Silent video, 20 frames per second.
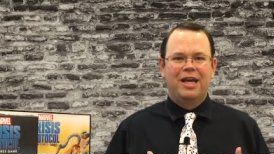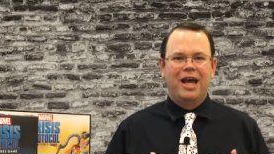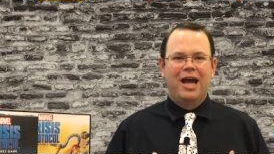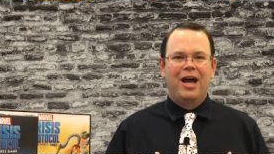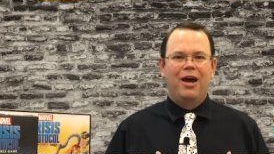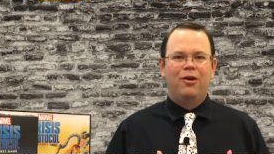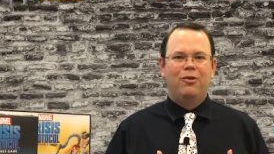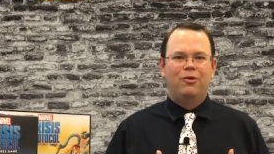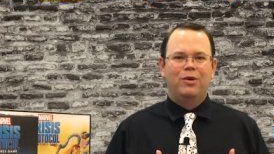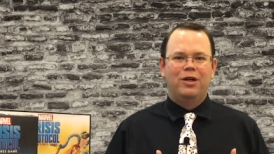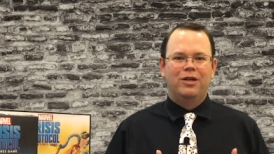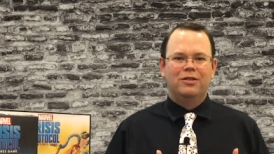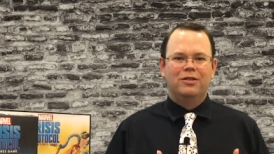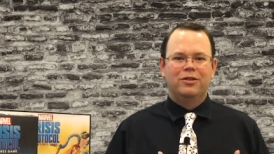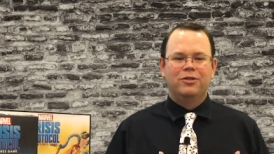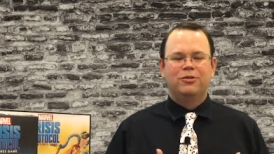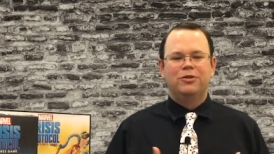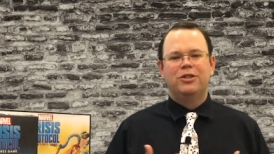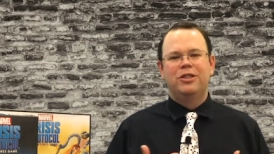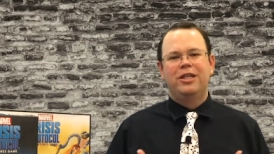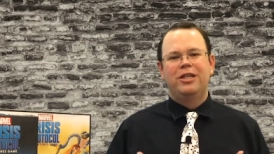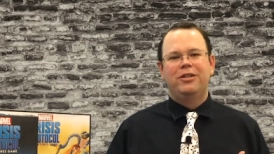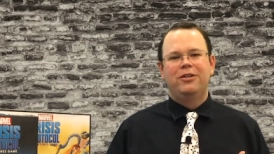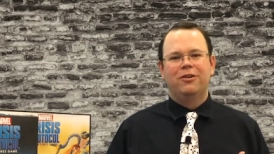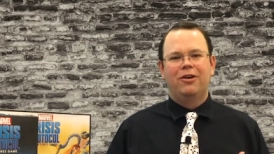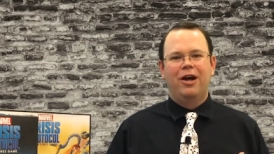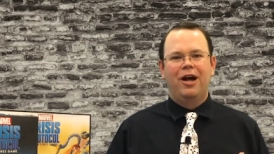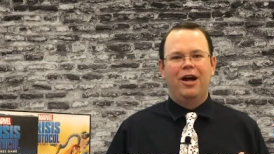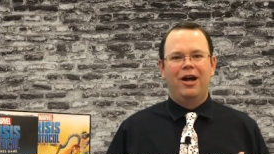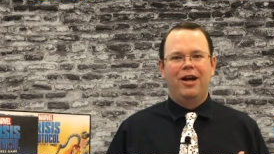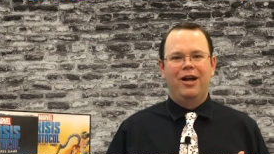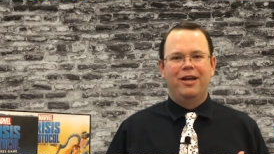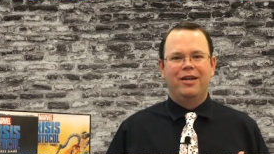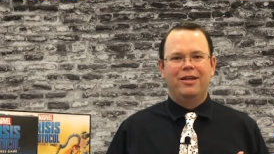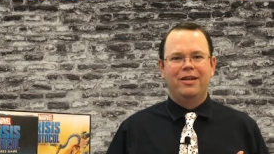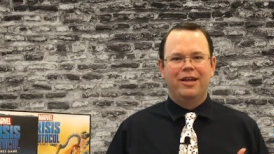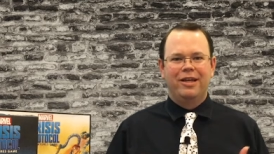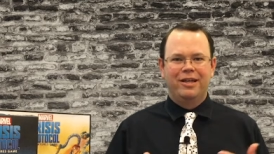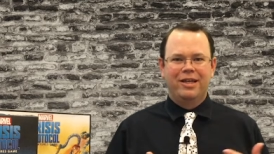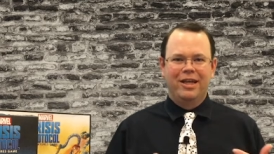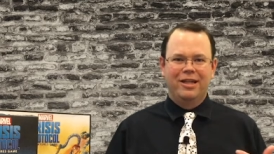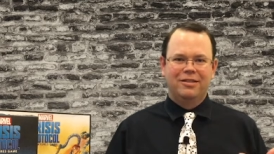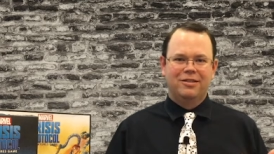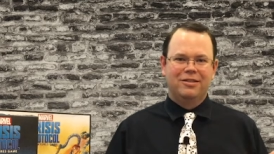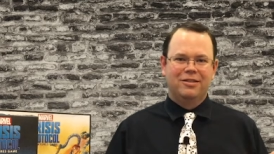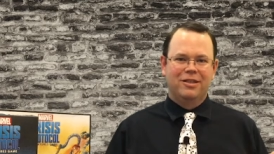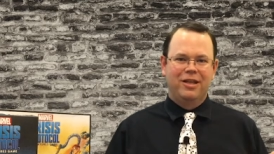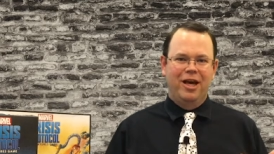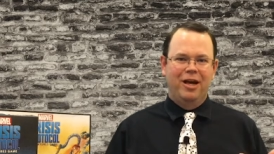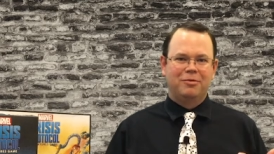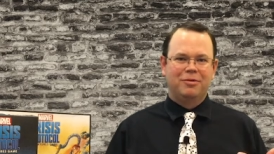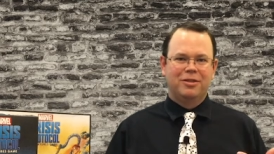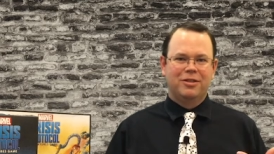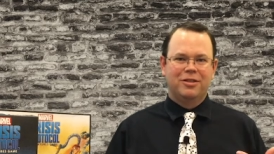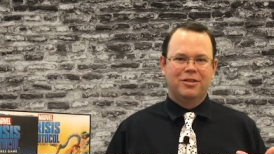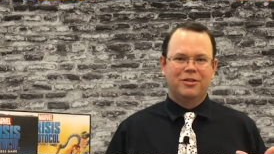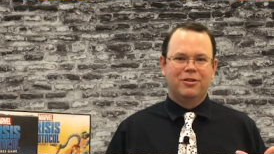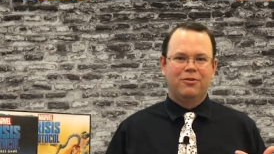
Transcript: how well do you cheat your eye against the objects of the